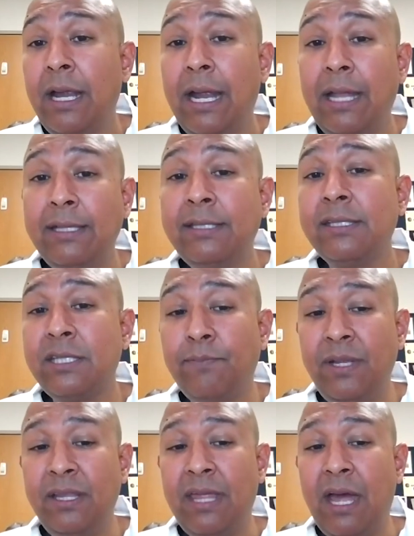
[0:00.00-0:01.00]
And this is
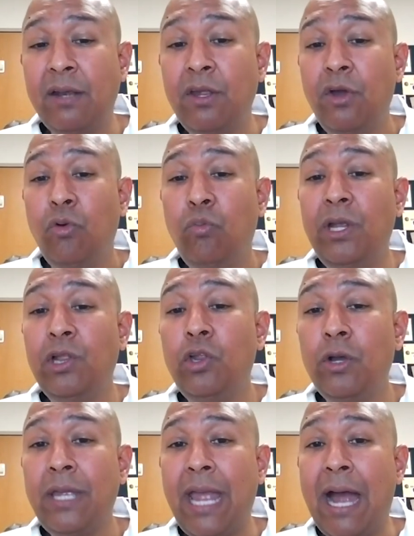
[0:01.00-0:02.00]
something that we
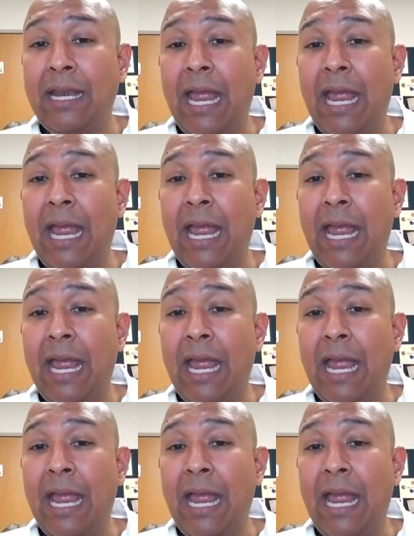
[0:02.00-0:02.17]
look at